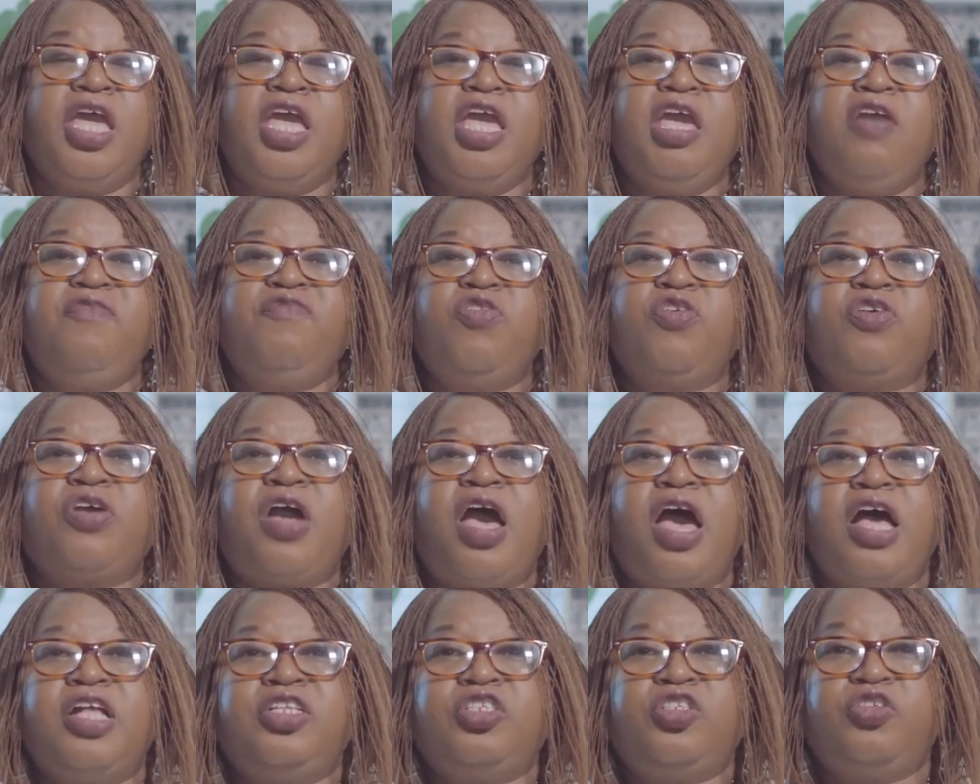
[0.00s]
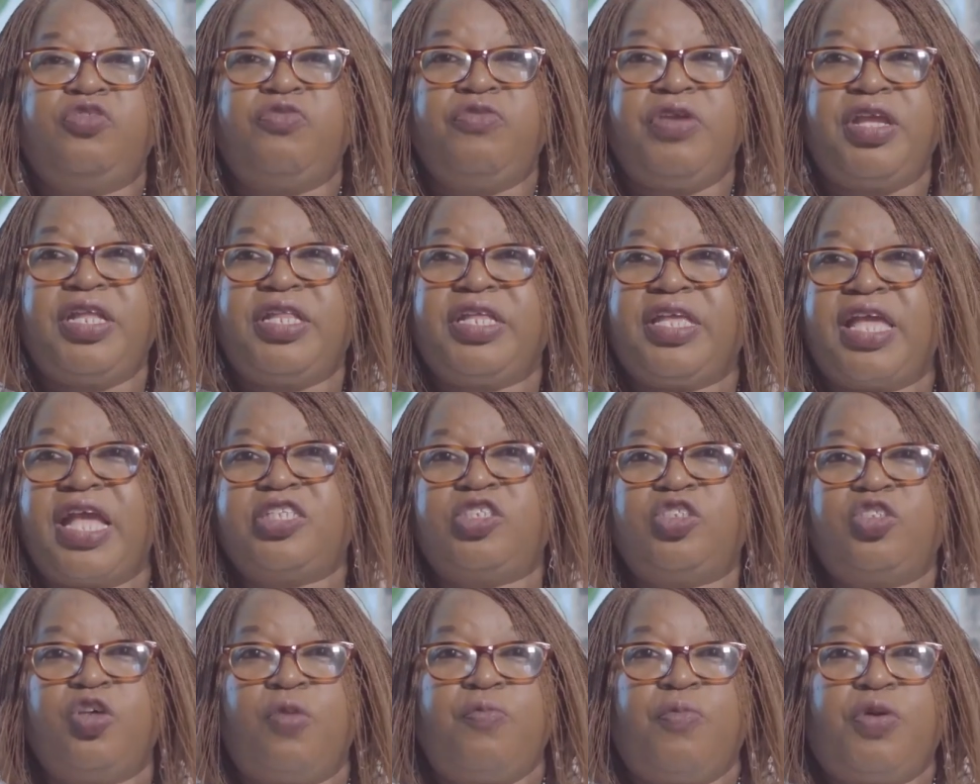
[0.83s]
If you can't read,
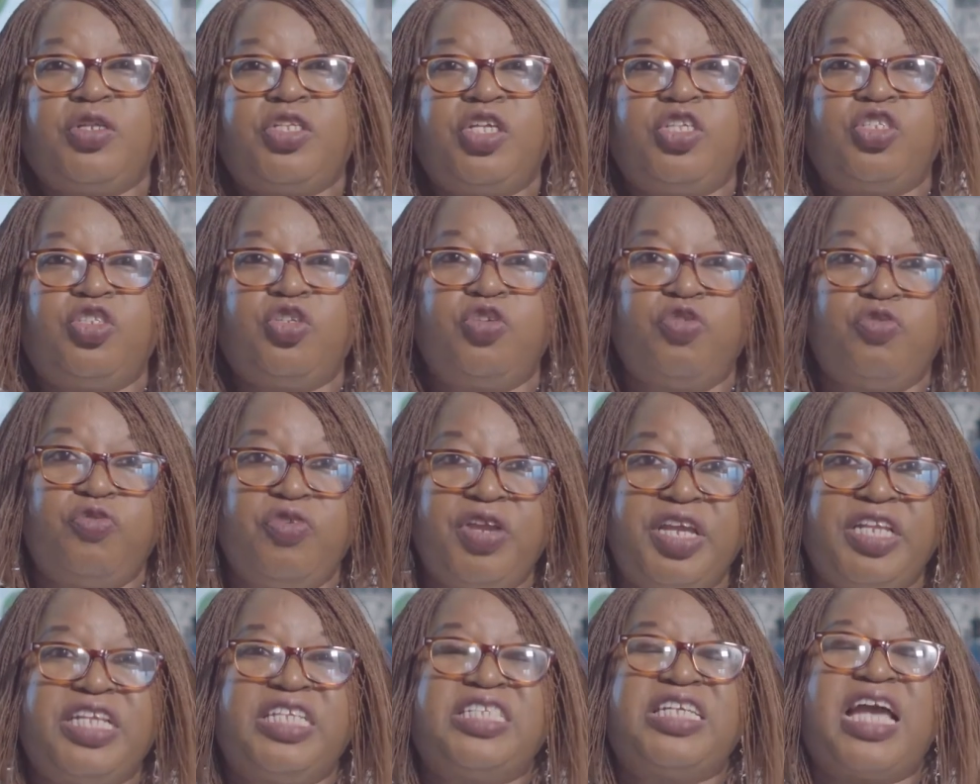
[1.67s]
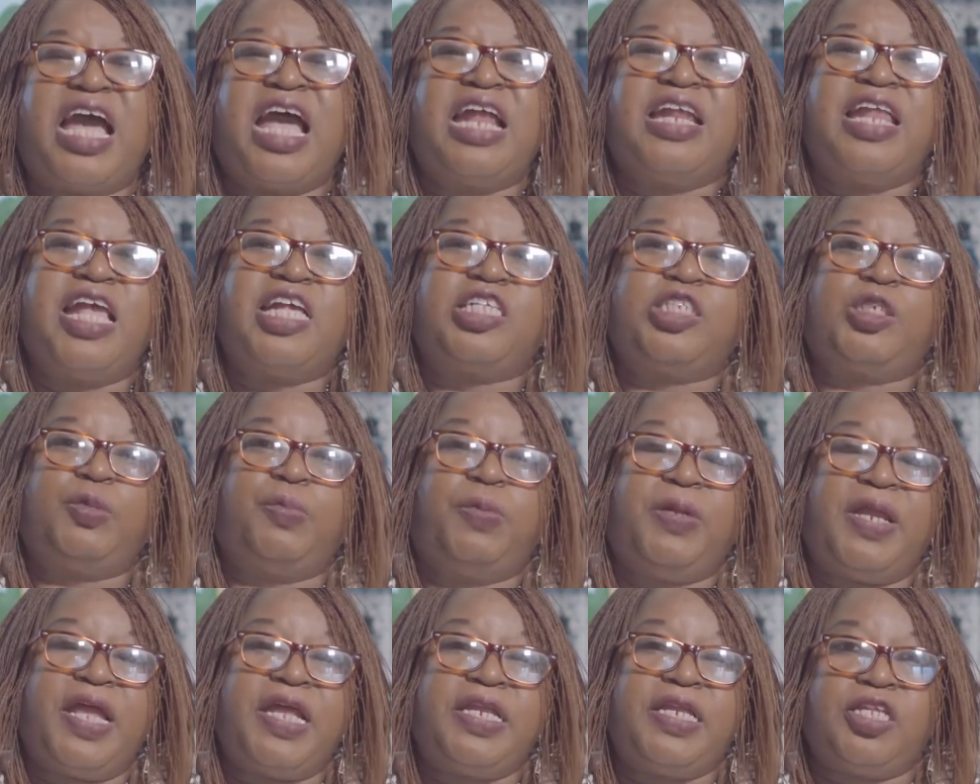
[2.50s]
get somebody to read it and
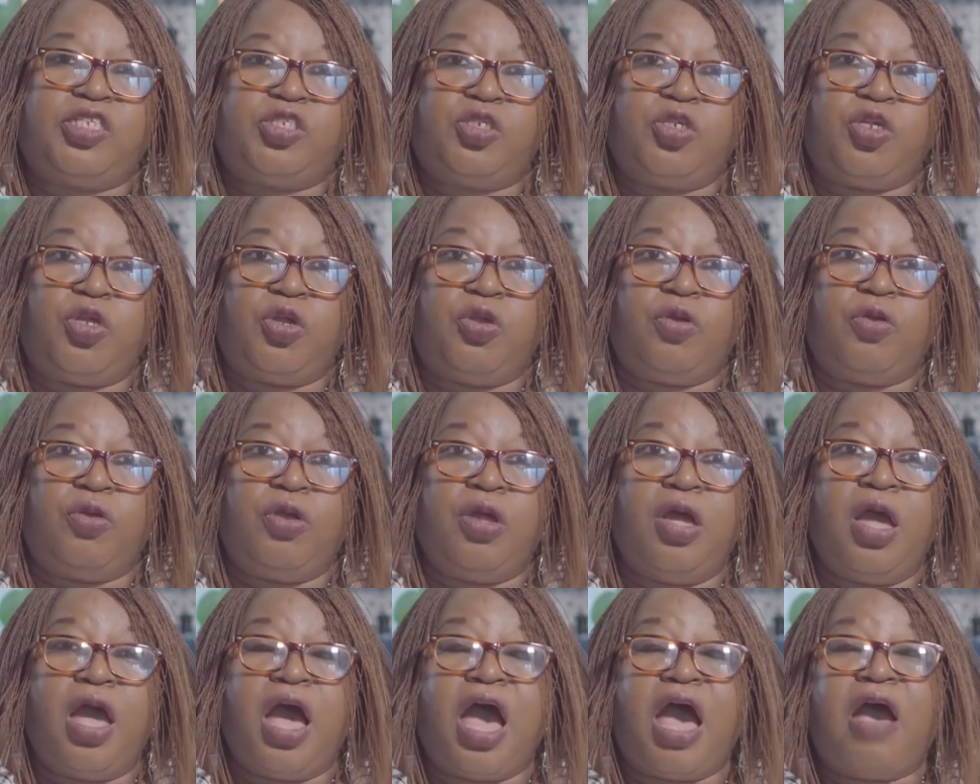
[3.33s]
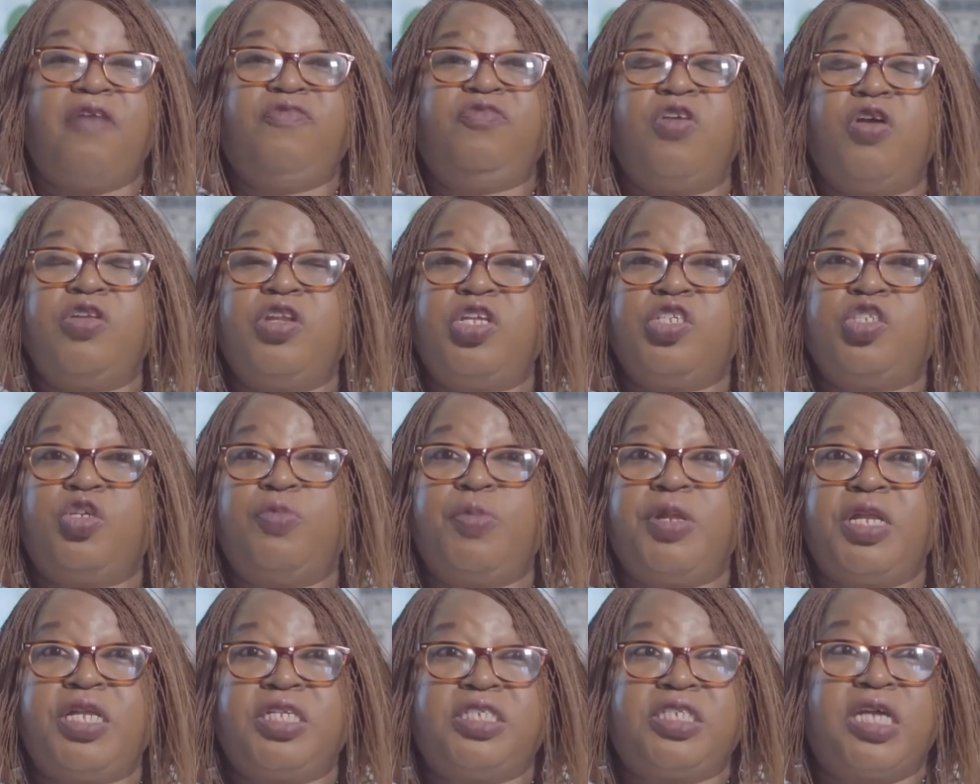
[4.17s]
explain it to you. I've done this so
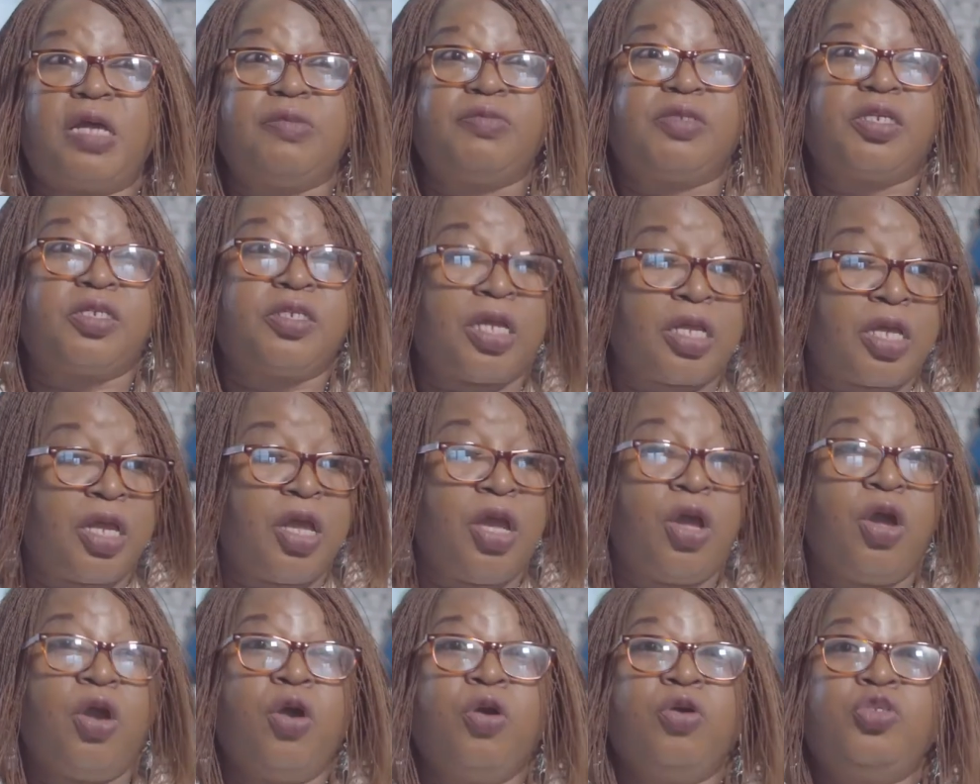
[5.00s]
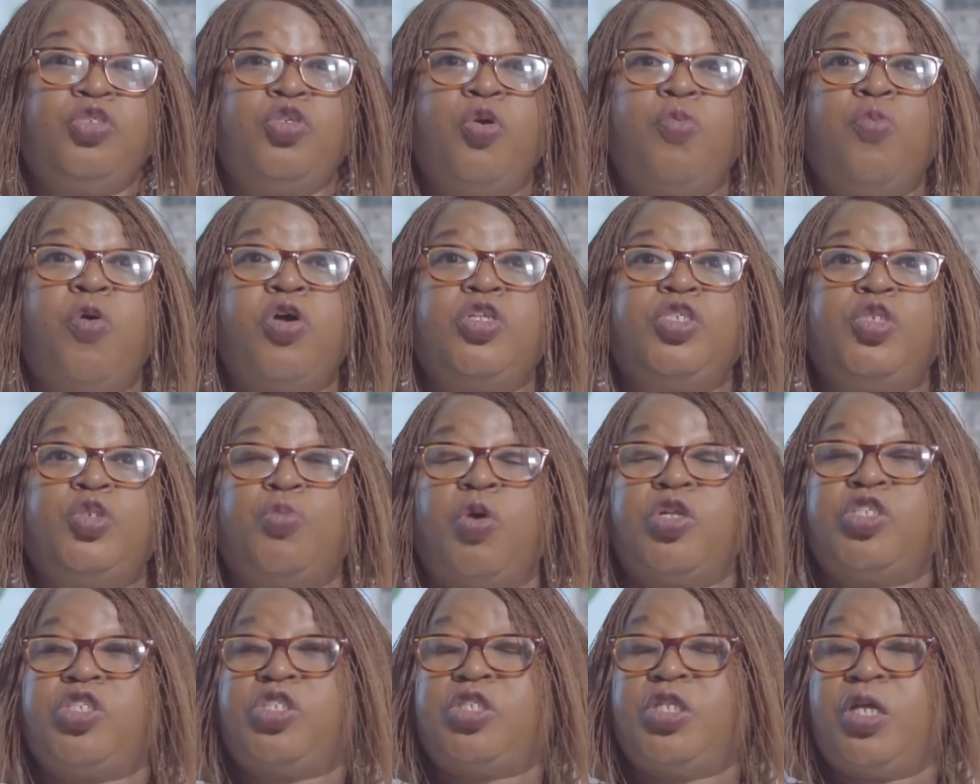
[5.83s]
many times. I said, so
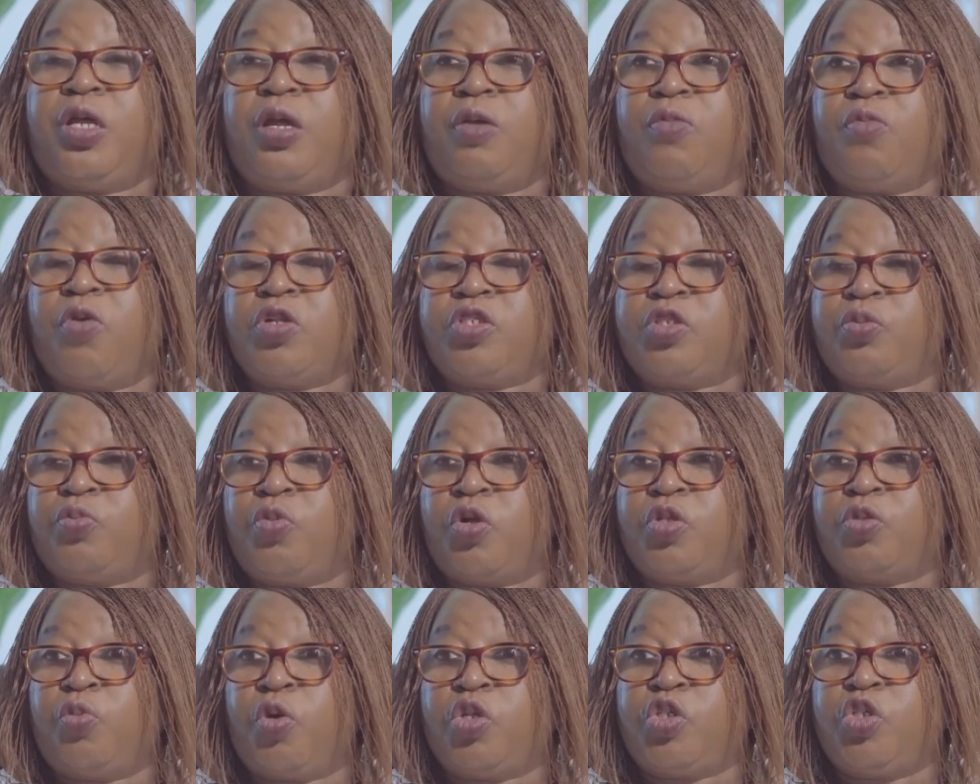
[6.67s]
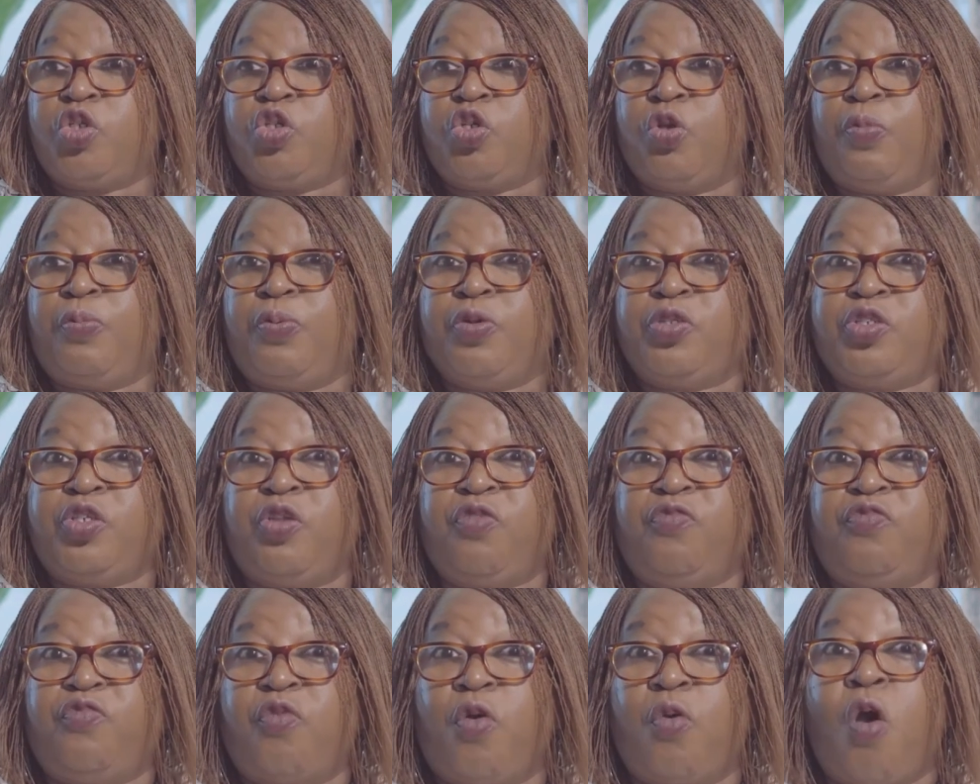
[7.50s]
what did you put
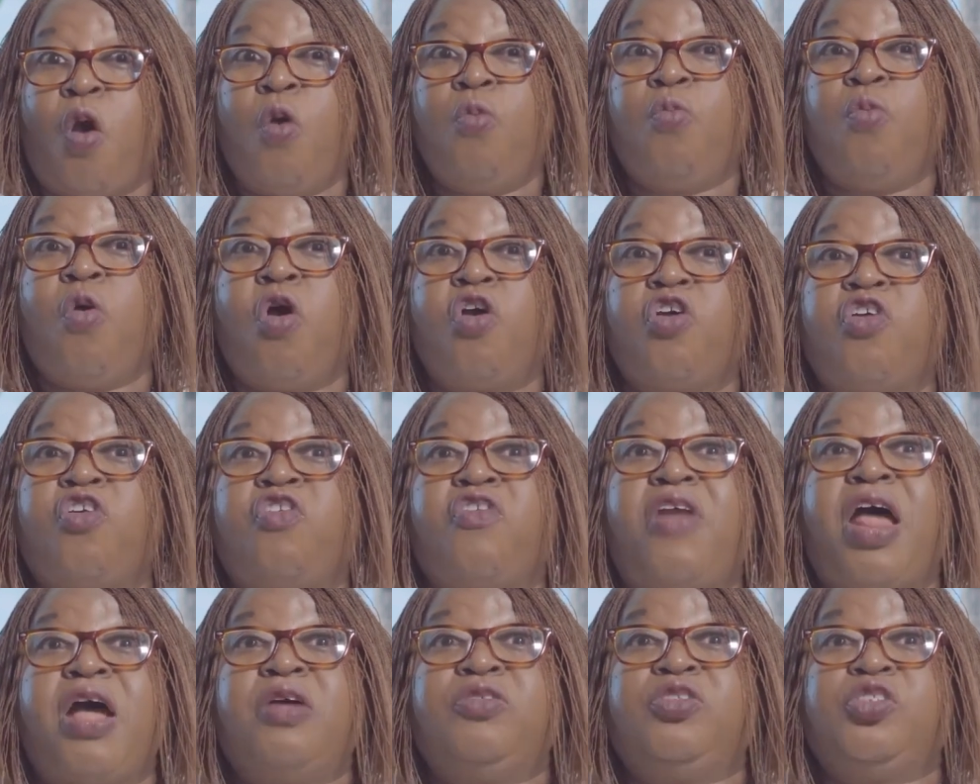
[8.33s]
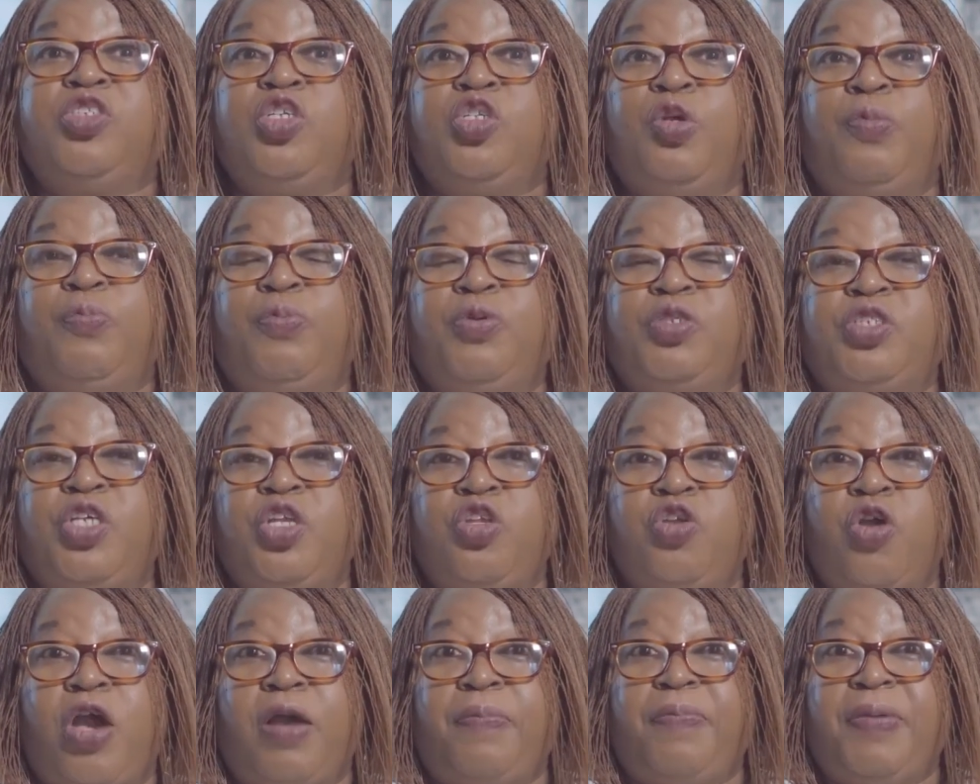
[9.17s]
in for? Or what grounds did you put
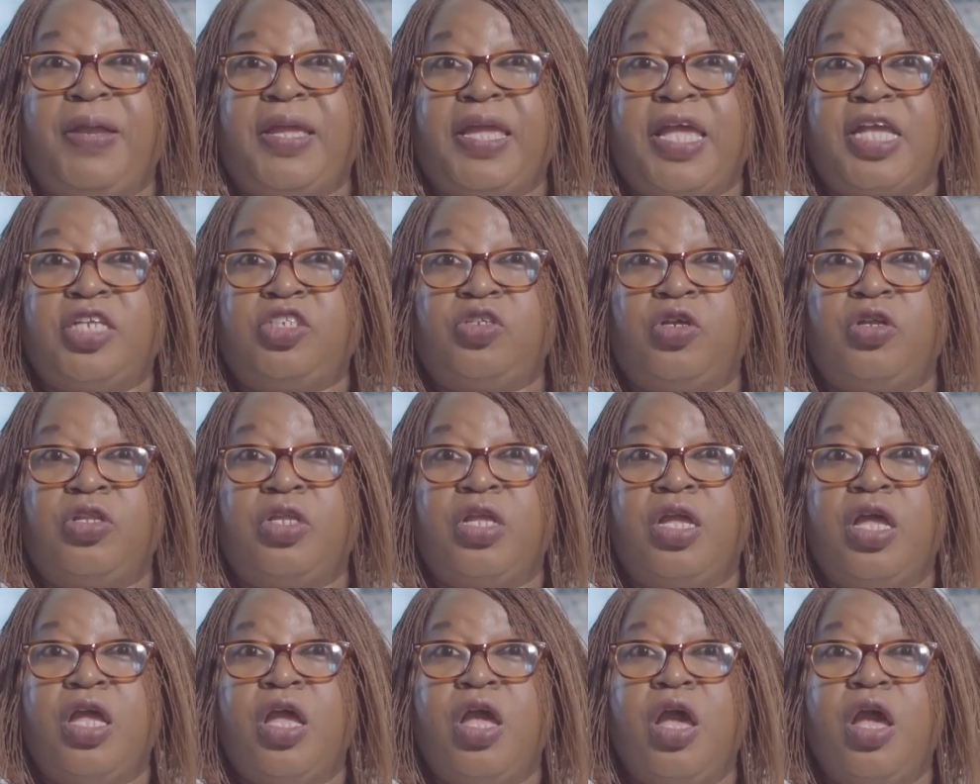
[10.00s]
in your application?